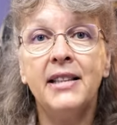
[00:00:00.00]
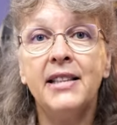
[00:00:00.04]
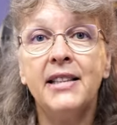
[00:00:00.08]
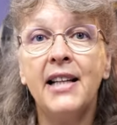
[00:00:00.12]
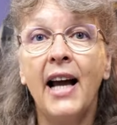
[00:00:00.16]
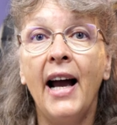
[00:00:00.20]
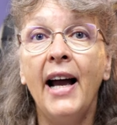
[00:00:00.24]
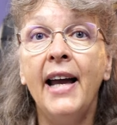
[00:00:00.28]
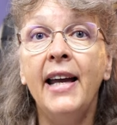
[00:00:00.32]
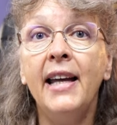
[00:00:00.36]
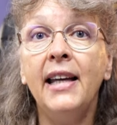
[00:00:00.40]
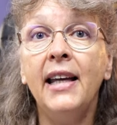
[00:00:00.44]

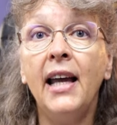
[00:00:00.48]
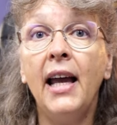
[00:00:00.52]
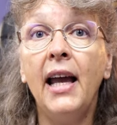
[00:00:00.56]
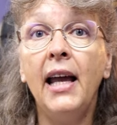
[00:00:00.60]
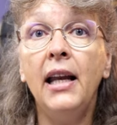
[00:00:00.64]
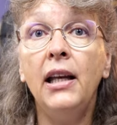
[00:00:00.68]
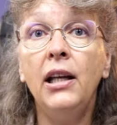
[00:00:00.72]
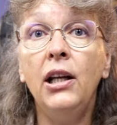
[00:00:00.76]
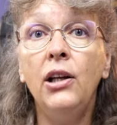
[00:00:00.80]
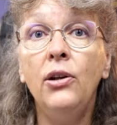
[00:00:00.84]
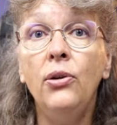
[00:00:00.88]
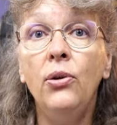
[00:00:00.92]
Take
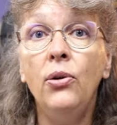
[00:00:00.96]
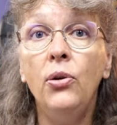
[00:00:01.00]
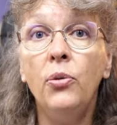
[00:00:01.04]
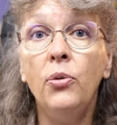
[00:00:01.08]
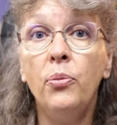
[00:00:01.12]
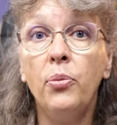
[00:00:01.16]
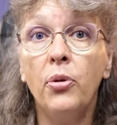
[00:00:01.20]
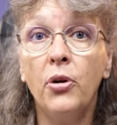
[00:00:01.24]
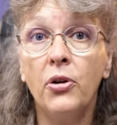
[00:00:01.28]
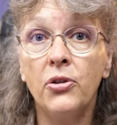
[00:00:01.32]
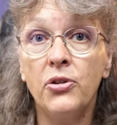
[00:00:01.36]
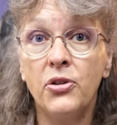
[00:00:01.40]
any
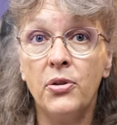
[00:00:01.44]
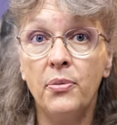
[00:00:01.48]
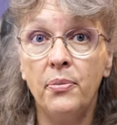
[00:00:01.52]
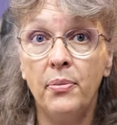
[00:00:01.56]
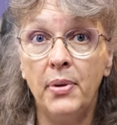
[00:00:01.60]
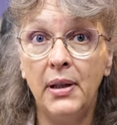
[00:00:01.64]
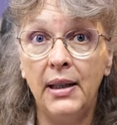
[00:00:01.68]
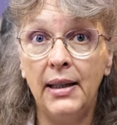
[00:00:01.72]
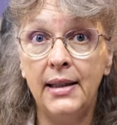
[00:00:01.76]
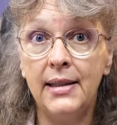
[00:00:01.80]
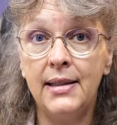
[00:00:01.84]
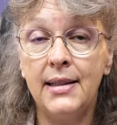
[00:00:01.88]
new
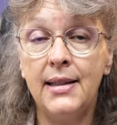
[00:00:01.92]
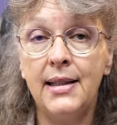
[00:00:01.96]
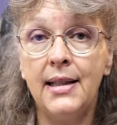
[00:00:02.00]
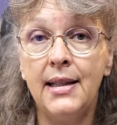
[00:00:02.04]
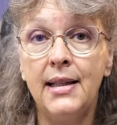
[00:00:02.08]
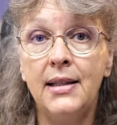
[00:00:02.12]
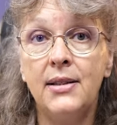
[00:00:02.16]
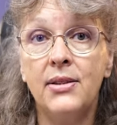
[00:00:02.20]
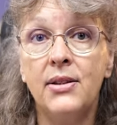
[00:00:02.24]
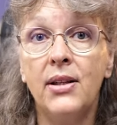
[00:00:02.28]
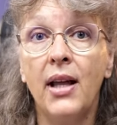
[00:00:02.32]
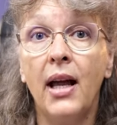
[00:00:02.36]

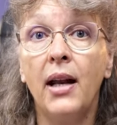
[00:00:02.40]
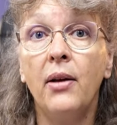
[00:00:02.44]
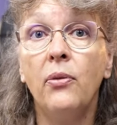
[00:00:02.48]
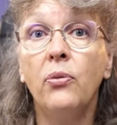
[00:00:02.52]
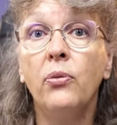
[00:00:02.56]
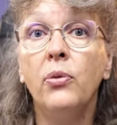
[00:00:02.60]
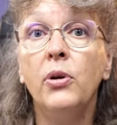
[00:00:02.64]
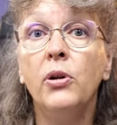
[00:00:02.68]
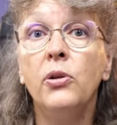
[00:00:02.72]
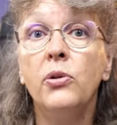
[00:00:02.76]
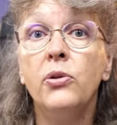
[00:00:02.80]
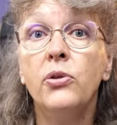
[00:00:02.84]
possibilities that
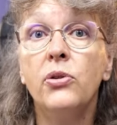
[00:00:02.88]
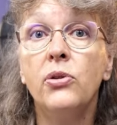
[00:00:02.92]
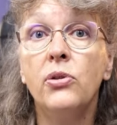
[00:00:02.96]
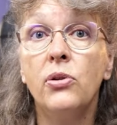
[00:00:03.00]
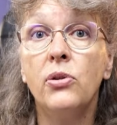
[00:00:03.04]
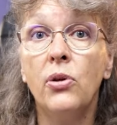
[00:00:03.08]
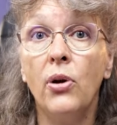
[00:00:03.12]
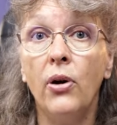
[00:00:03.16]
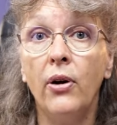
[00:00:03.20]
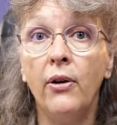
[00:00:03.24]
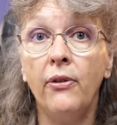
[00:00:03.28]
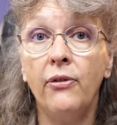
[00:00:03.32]
will
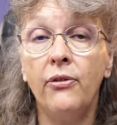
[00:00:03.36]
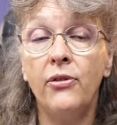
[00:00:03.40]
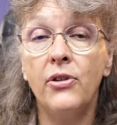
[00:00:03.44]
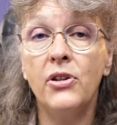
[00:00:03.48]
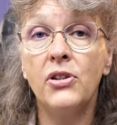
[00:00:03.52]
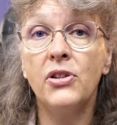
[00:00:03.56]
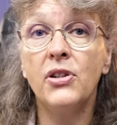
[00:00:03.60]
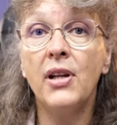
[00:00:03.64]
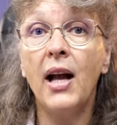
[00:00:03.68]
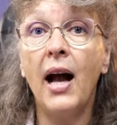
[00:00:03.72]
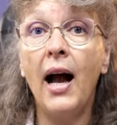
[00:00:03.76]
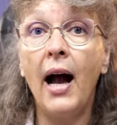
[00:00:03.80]

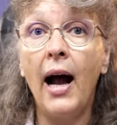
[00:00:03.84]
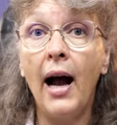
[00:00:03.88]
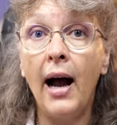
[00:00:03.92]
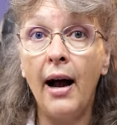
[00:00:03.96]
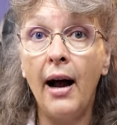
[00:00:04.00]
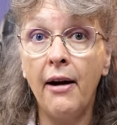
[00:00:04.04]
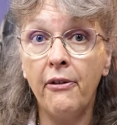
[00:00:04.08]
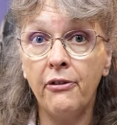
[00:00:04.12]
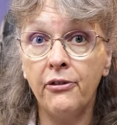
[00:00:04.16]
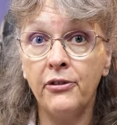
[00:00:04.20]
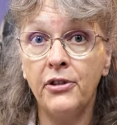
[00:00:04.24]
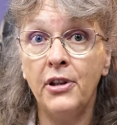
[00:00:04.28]
surface
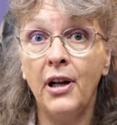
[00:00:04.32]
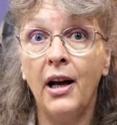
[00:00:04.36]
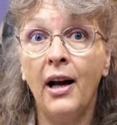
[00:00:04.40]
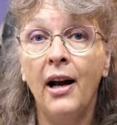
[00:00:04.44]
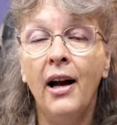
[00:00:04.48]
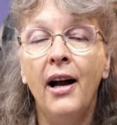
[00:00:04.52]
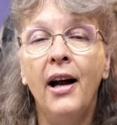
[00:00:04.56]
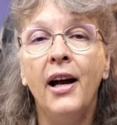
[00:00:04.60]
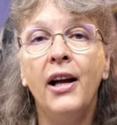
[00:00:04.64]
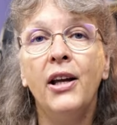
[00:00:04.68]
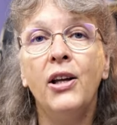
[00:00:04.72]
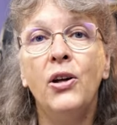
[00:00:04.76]
after